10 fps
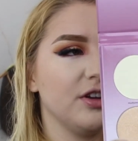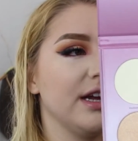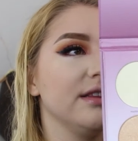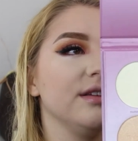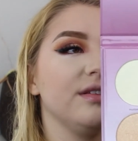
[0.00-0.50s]

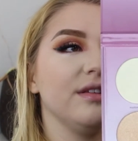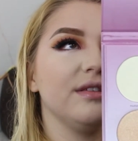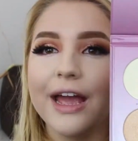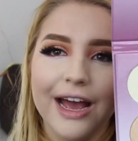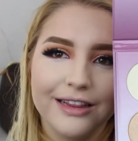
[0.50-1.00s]
And this is
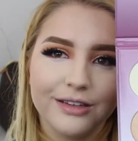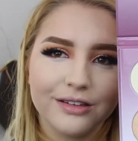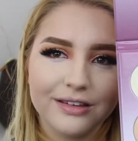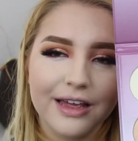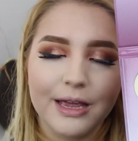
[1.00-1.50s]
the
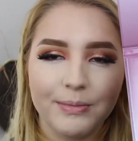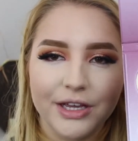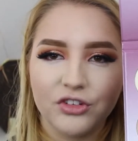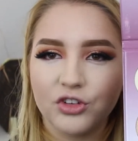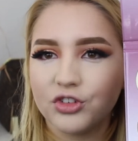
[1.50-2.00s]

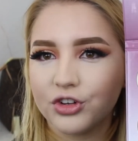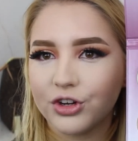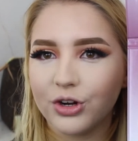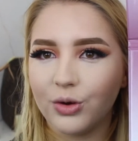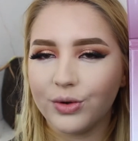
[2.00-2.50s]
ABH Sugar
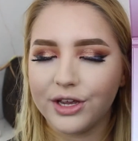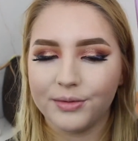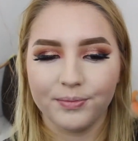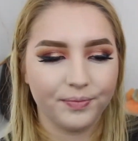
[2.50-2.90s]
Glow Kit.